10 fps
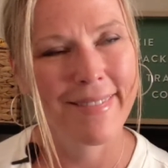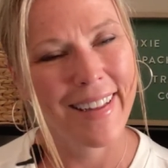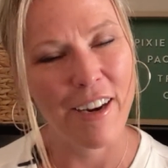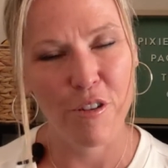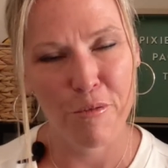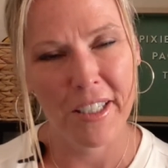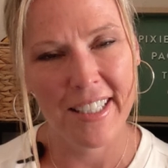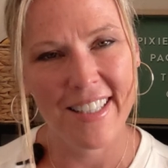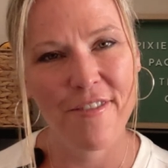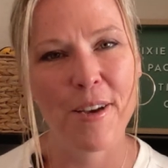not if you're a real
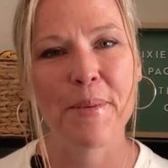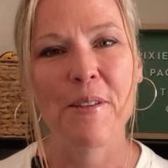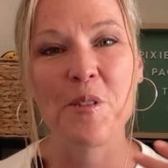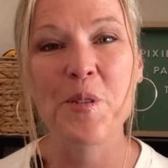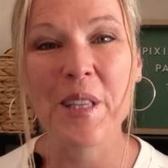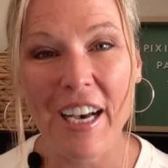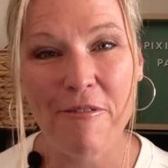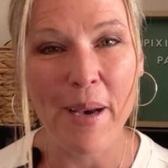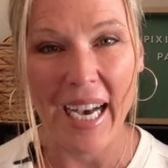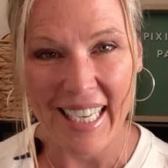Disney fan, but if you
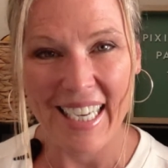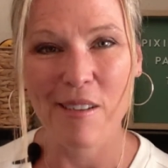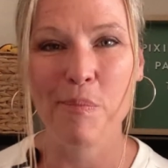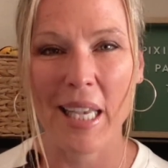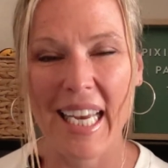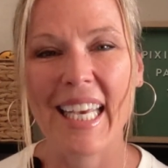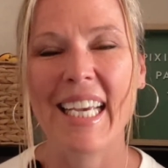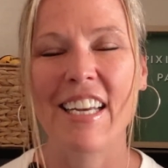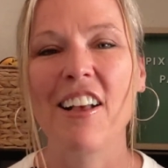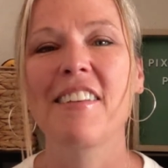love packing and
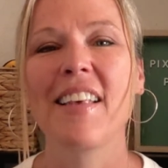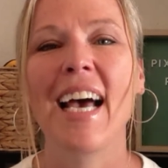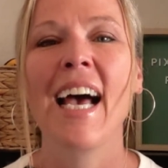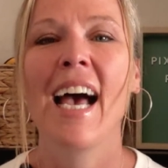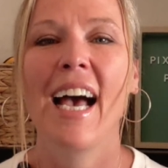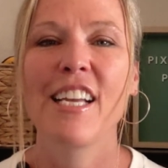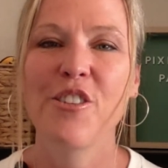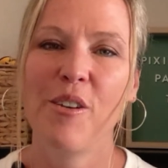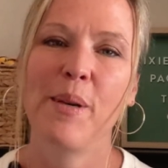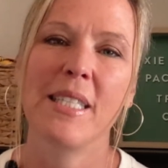planning and all of that, I
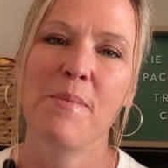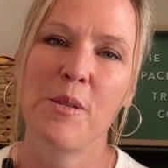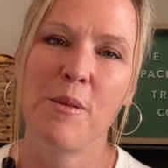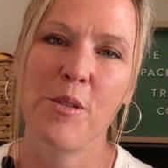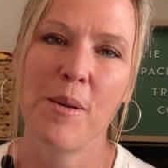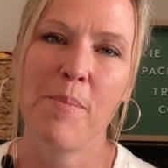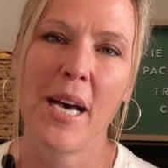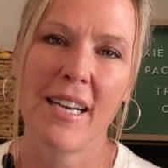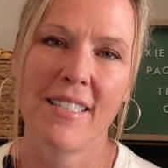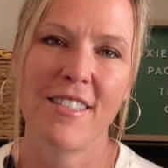do have my subscription
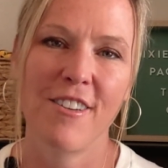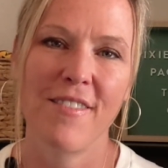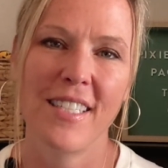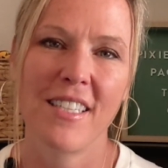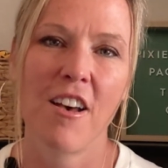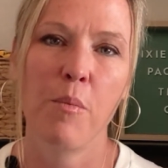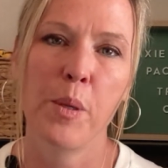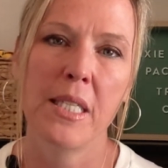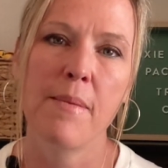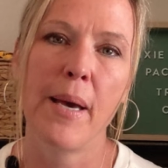box service called
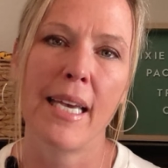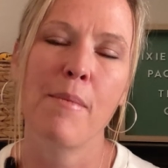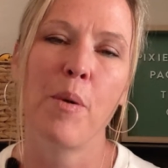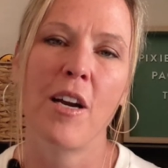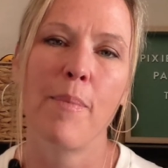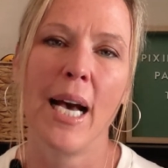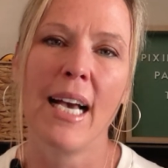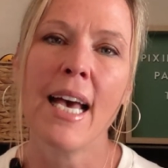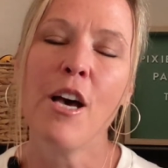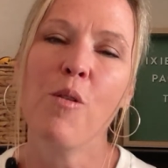Pixie Packing Park Pack,